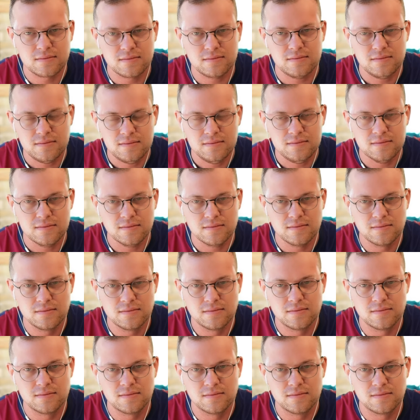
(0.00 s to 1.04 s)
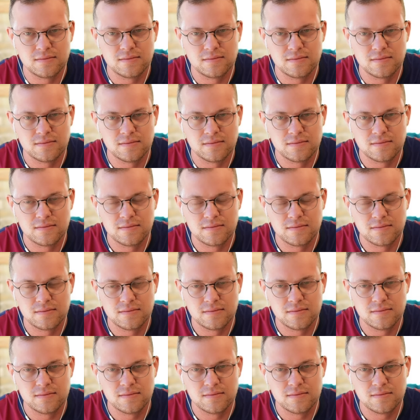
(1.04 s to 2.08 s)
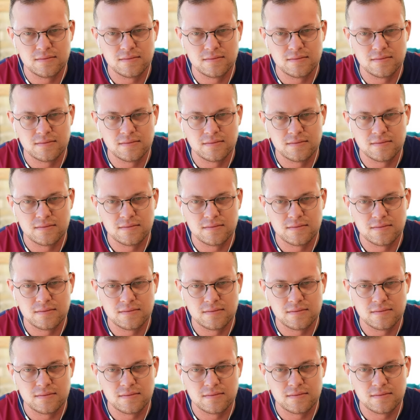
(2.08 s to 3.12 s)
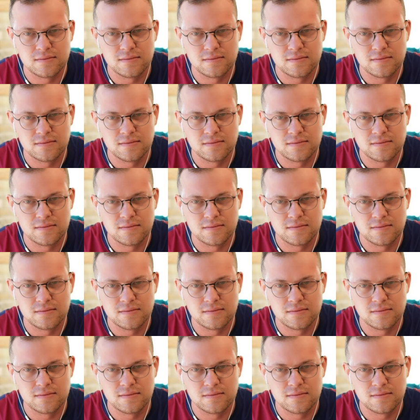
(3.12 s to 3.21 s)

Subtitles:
[no speech]